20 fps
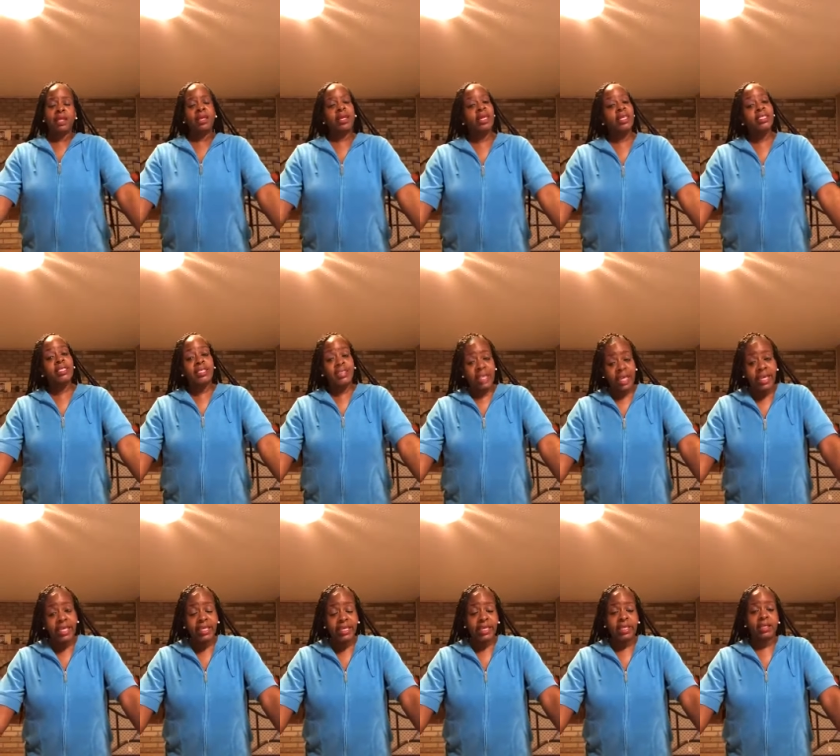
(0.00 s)
It's
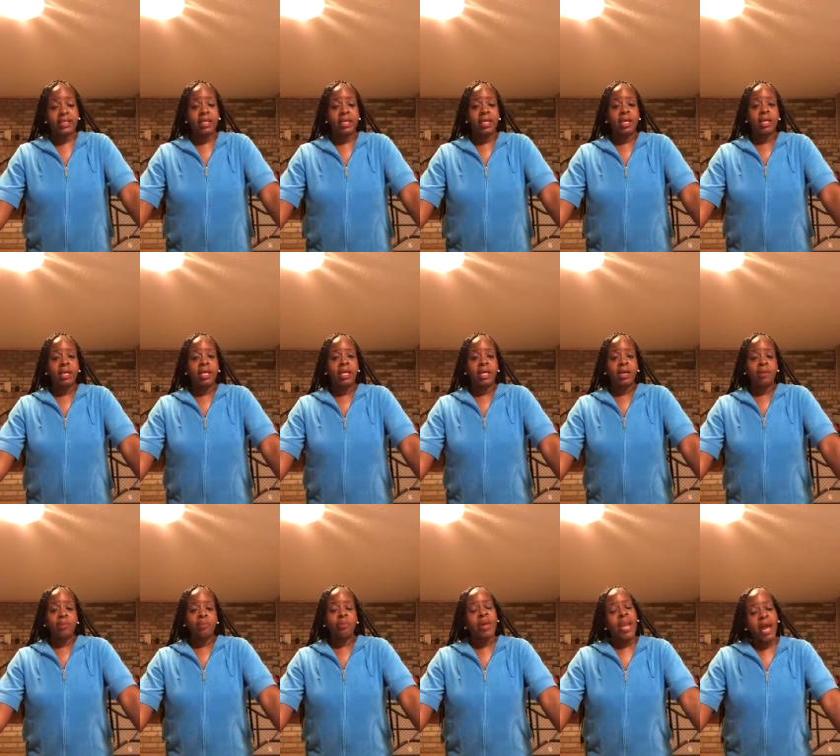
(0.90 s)
needed.
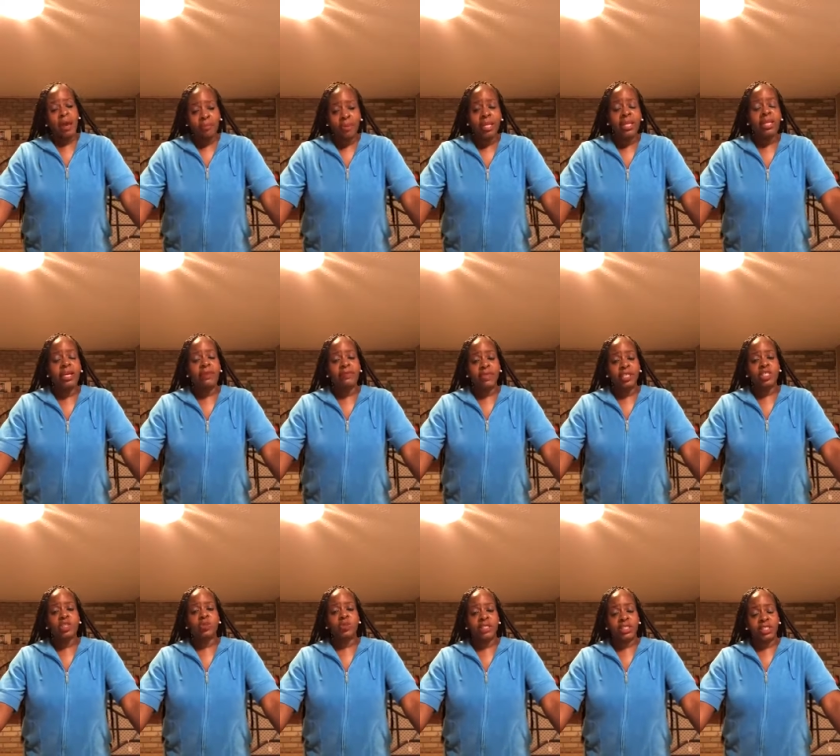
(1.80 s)
But I believe
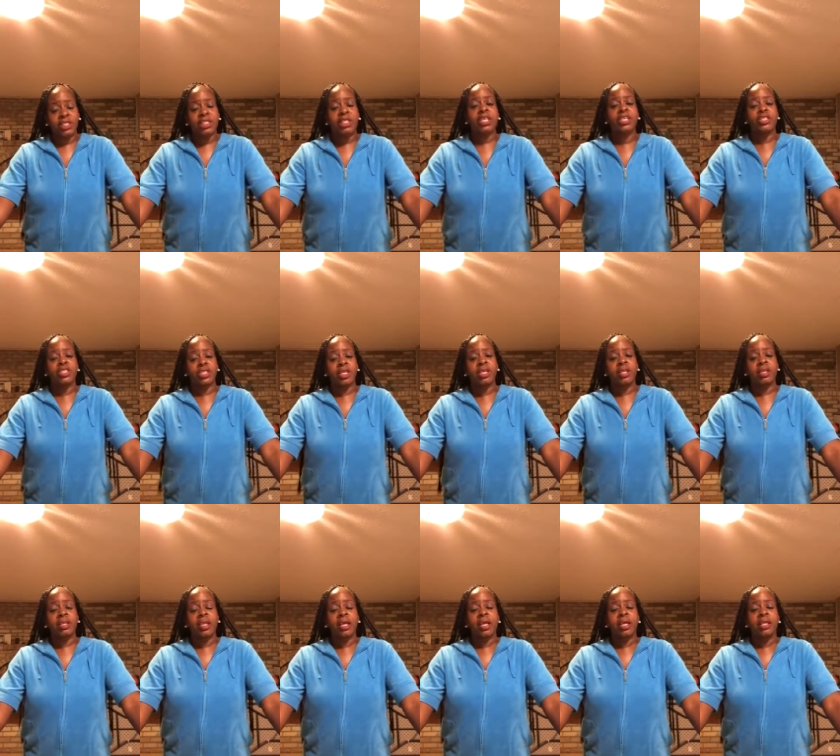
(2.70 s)
this was a
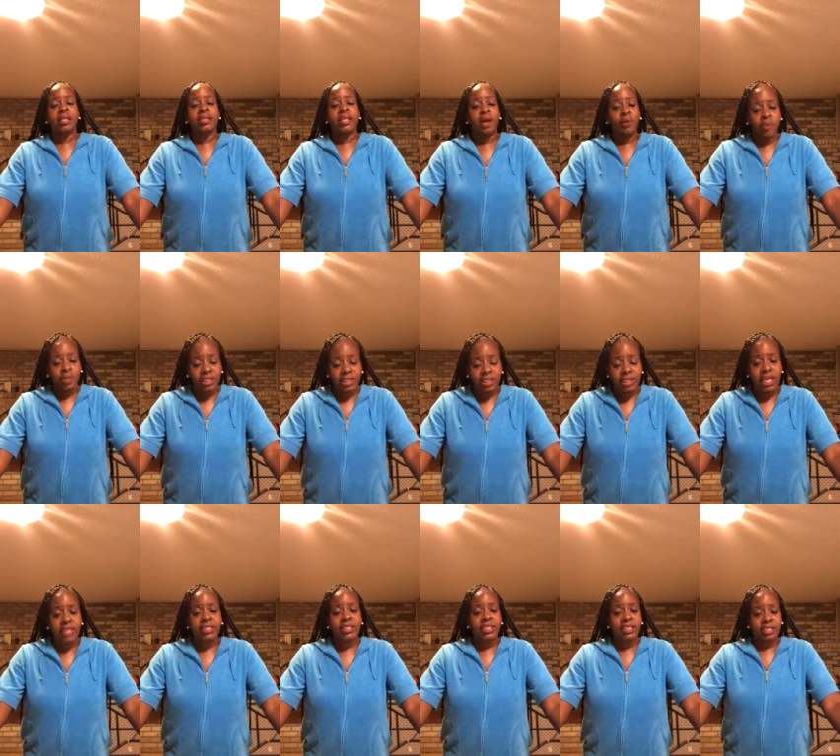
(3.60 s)
teaching that was
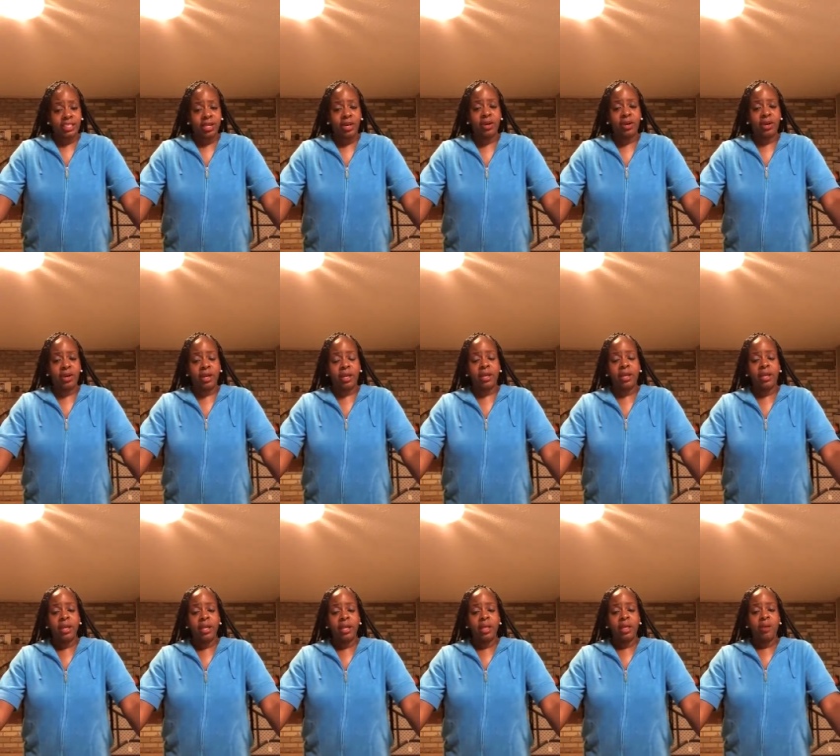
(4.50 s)
necessary
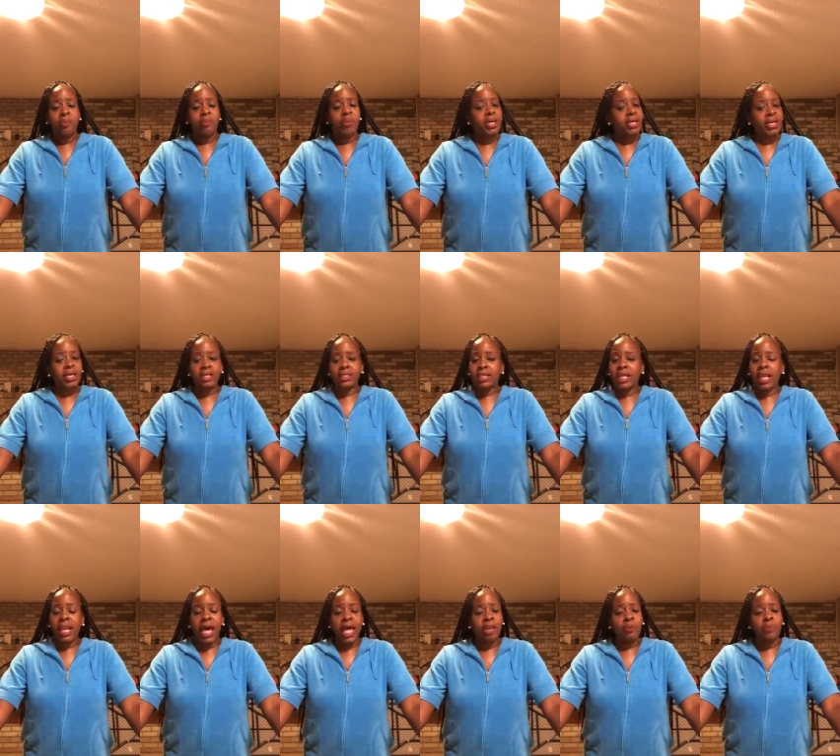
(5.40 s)
because a
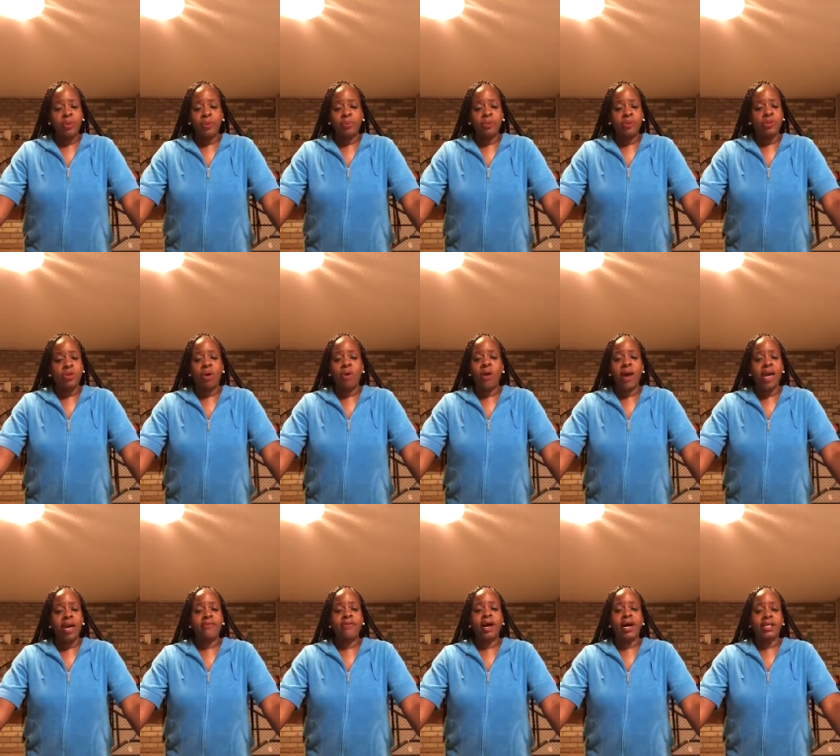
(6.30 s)
lot of people don't
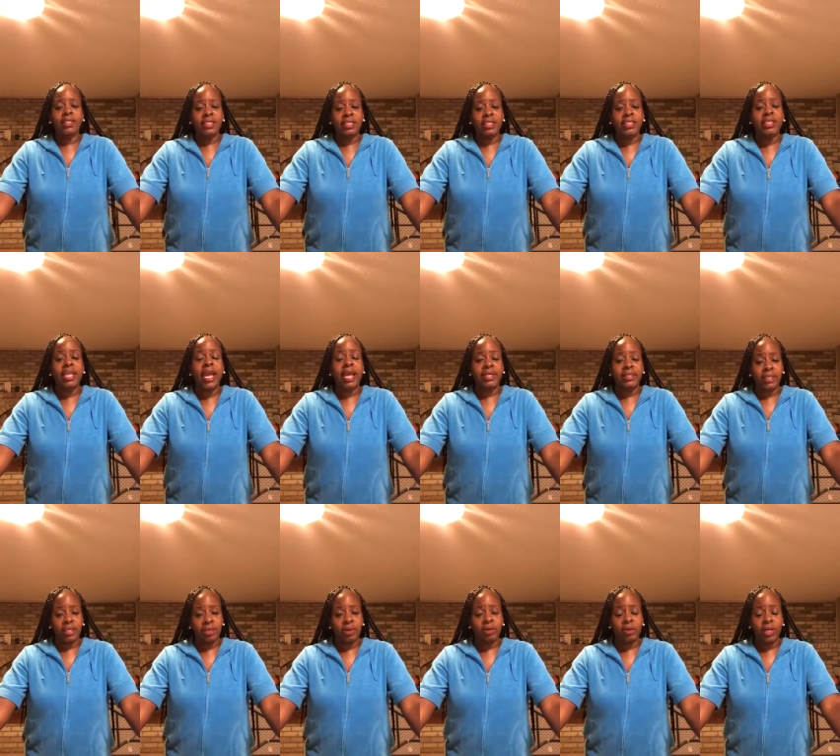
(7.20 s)
have
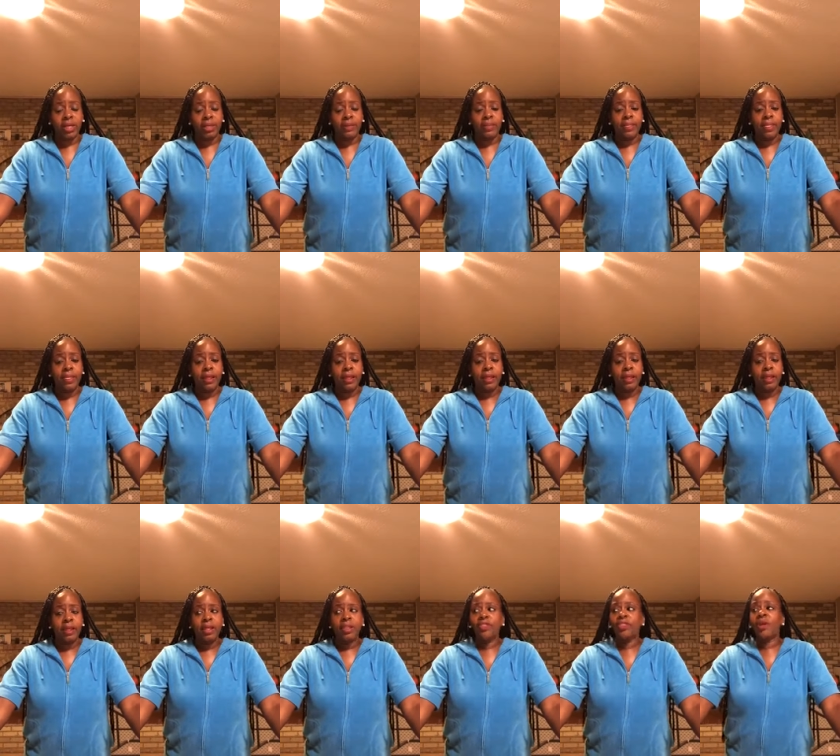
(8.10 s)
understanding on it.
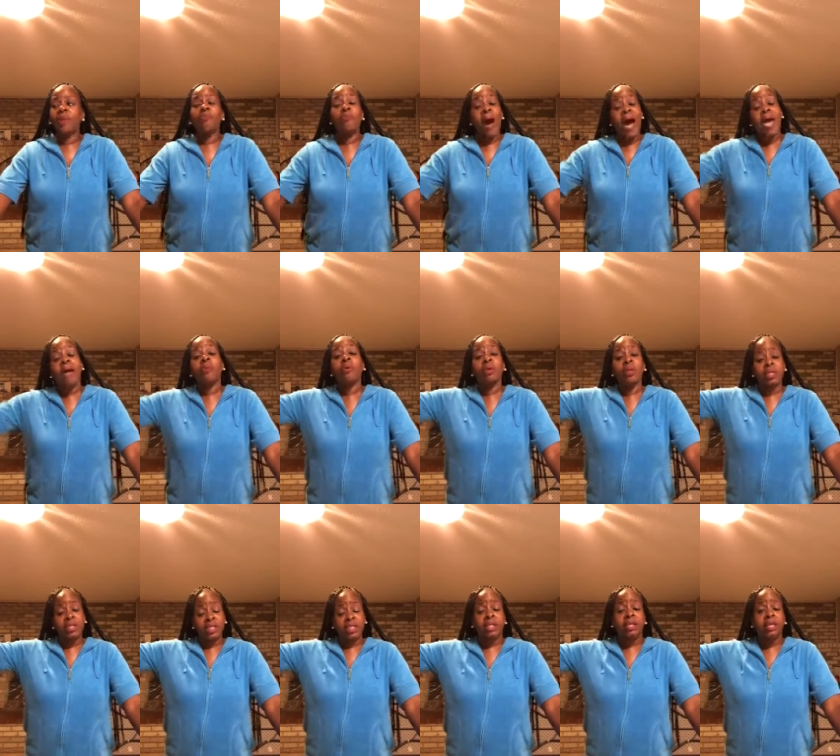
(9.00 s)
The Bible
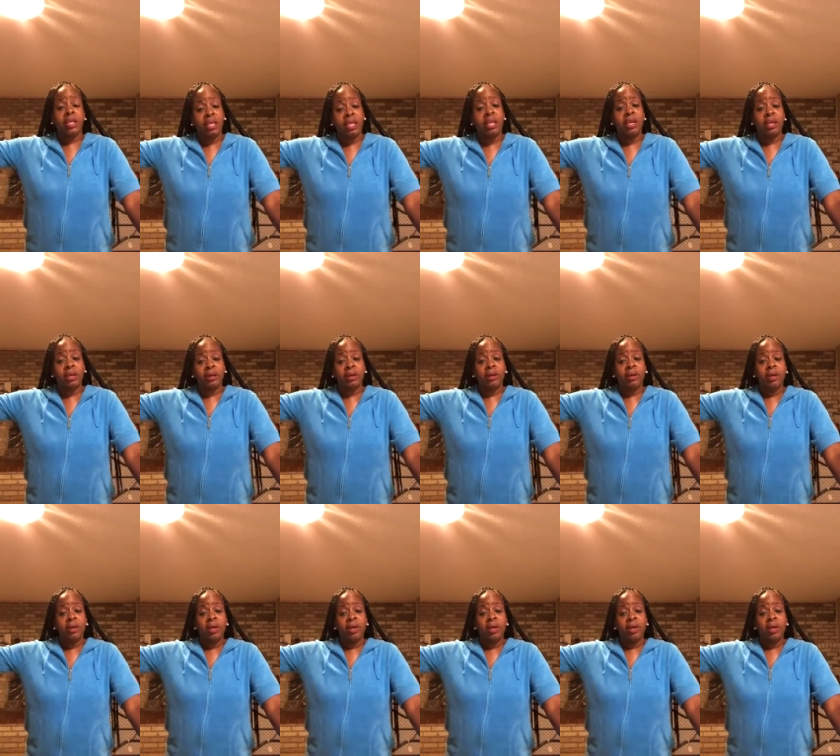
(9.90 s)
is clear